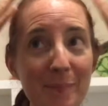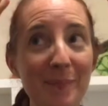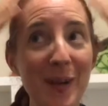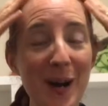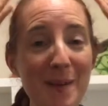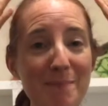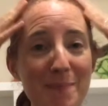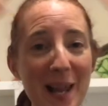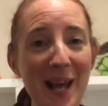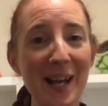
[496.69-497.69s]

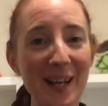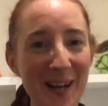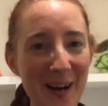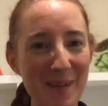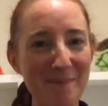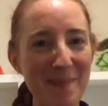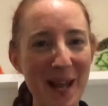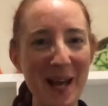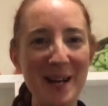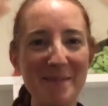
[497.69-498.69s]
Cobbler,
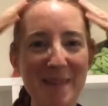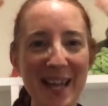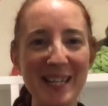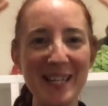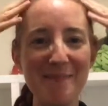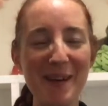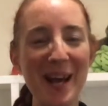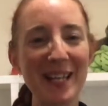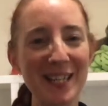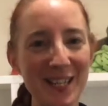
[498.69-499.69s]
cobbler, mend
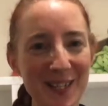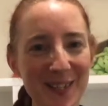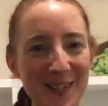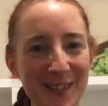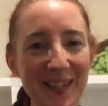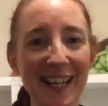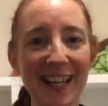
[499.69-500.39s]
my shoe.